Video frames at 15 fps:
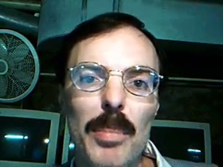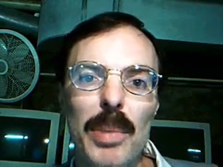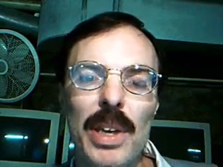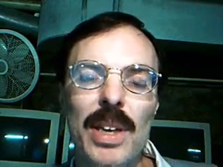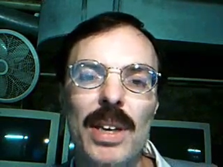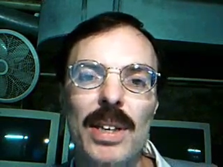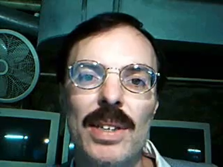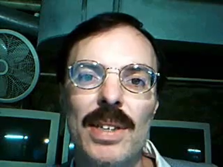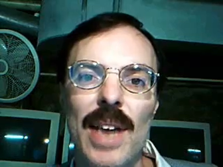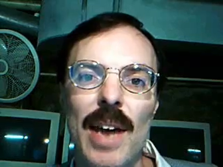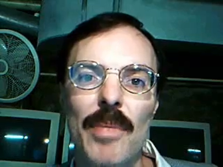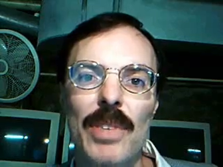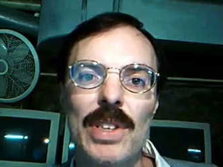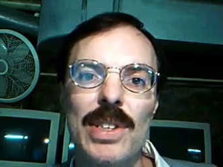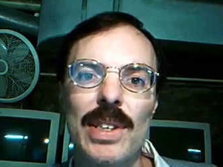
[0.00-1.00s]
Because
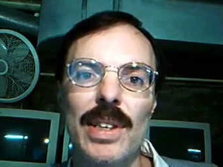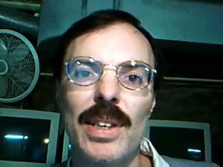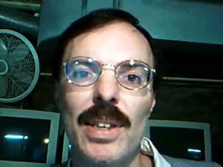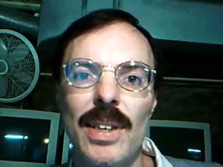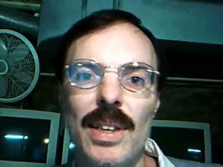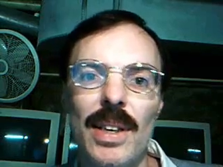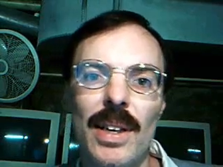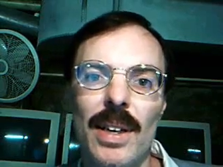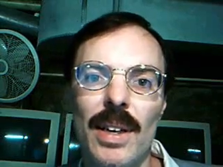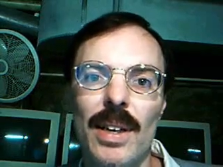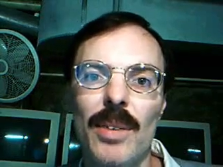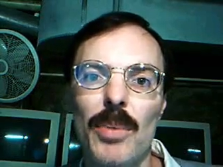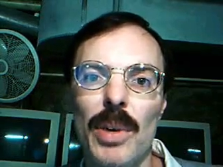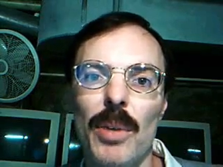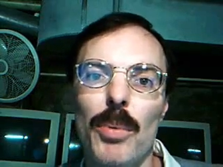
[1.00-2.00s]
obviously, uh,
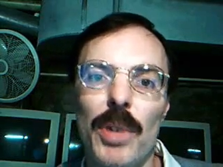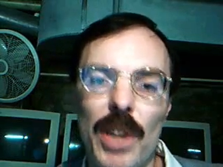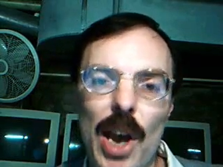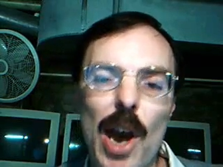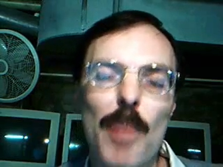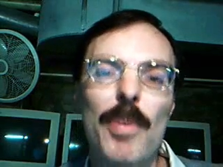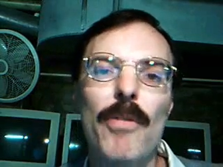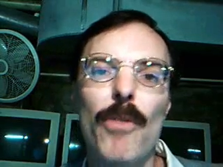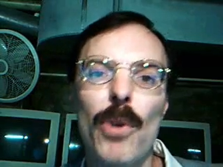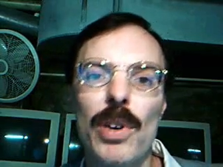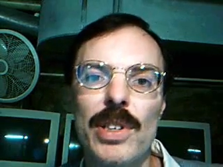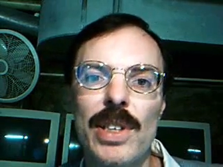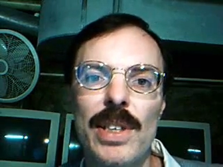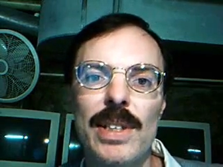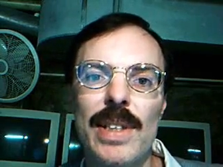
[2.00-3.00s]
well, with carbon
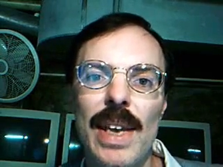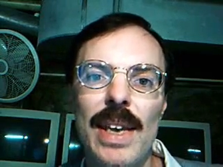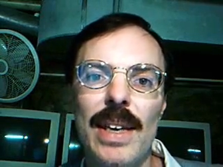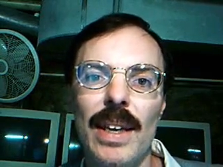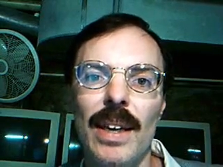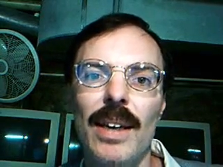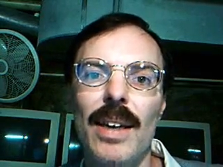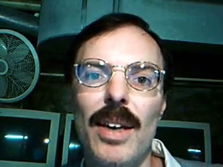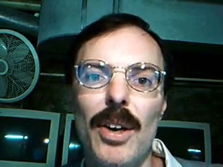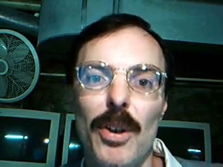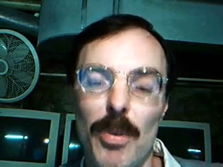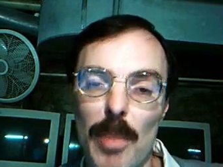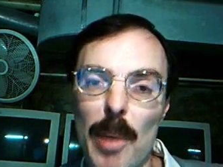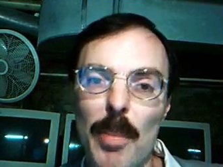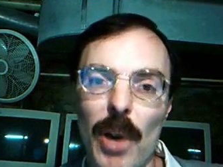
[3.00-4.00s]
fourteen dating,
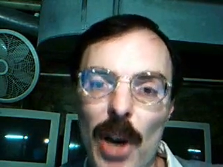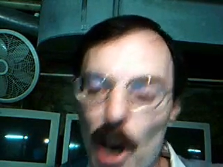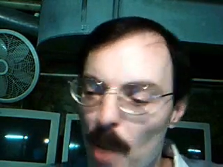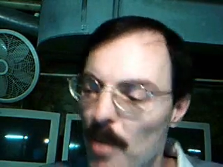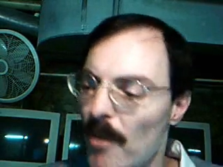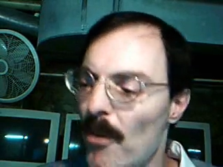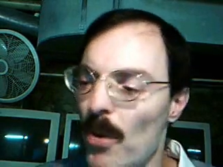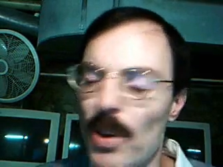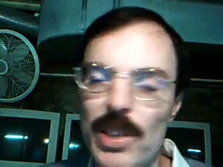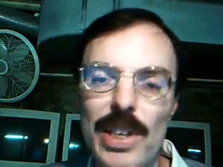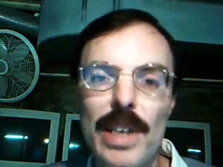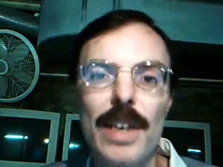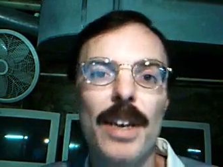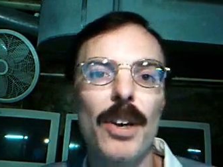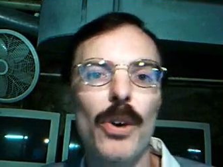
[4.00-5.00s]
remember carbon
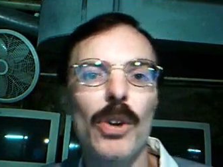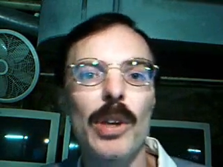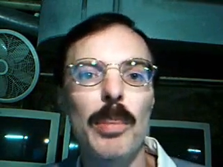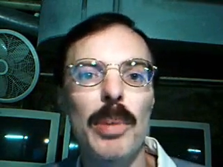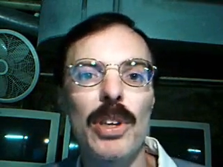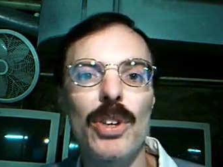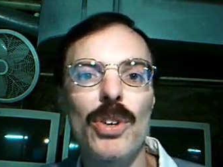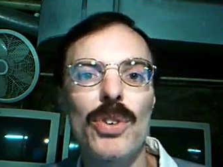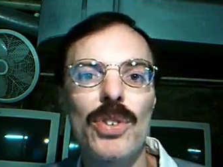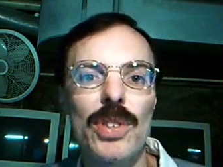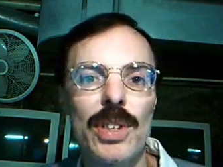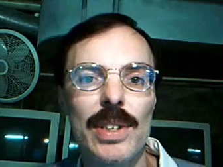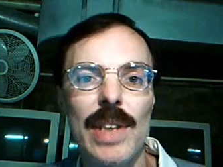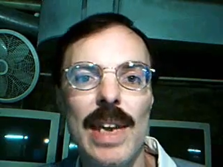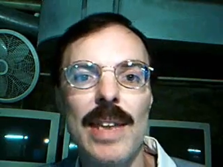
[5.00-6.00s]
fourteen can only be
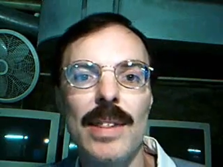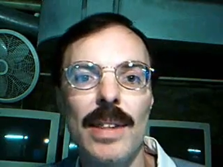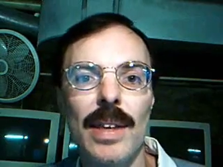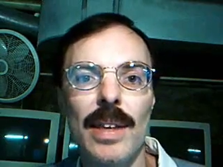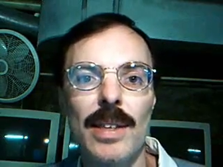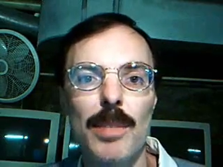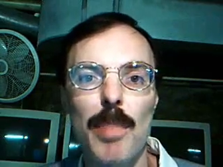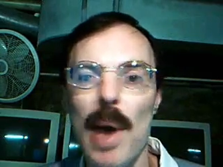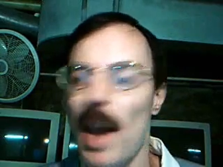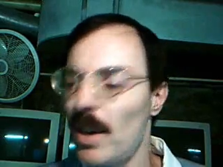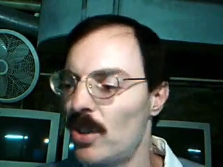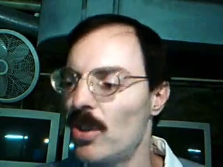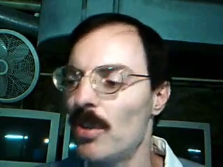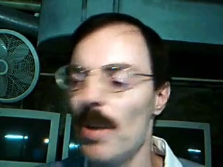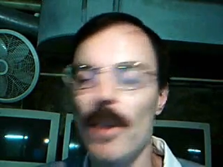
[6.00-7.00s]
used to date things
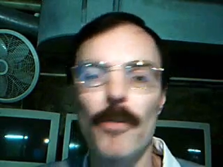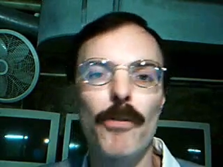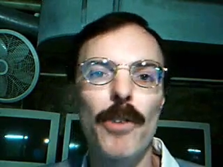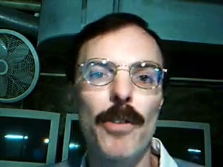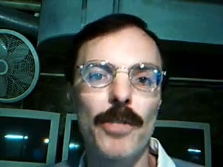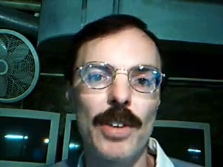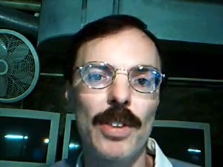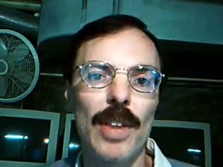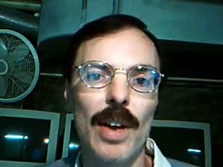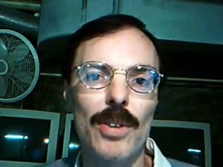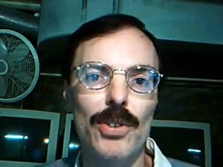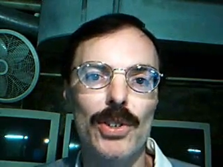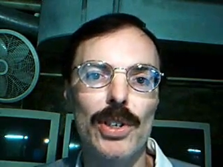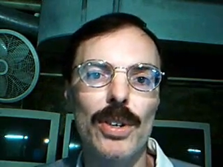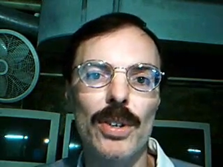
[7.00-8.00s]
back to around fifty
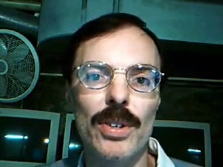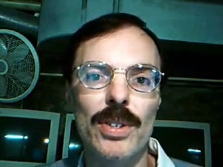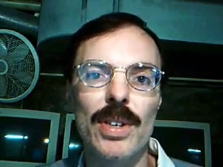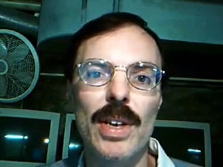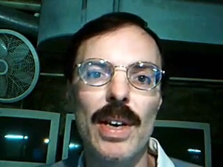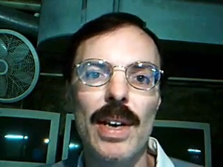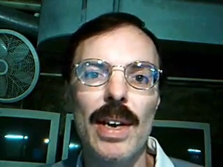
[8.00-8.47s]
thousand years.